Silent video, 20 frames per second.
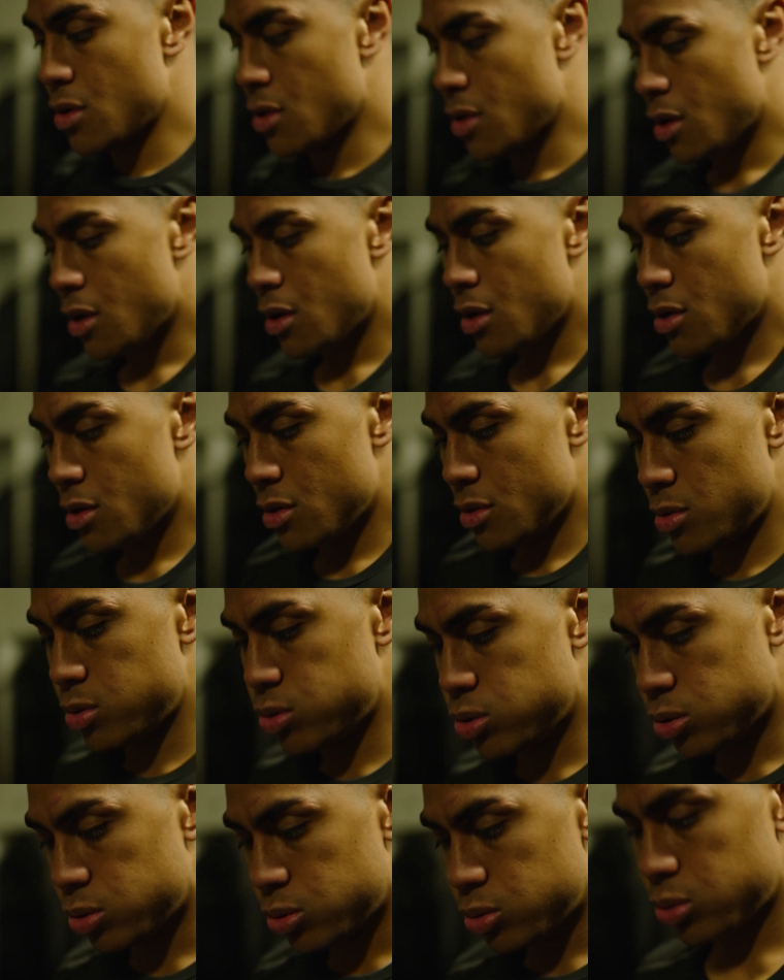I had something in
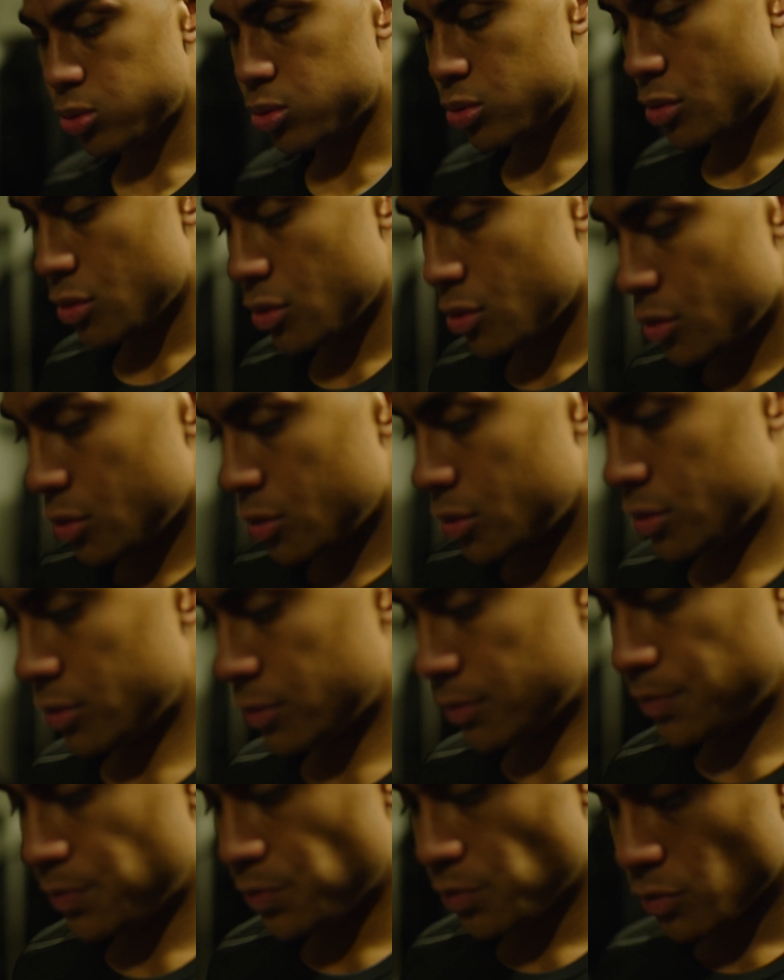me
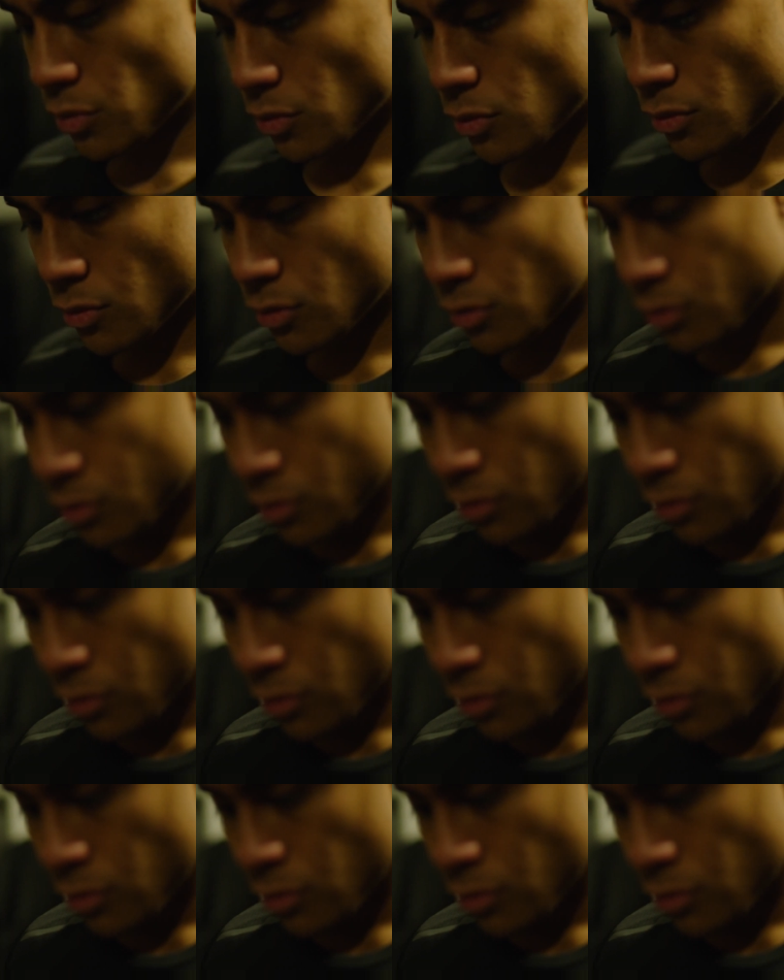and just need to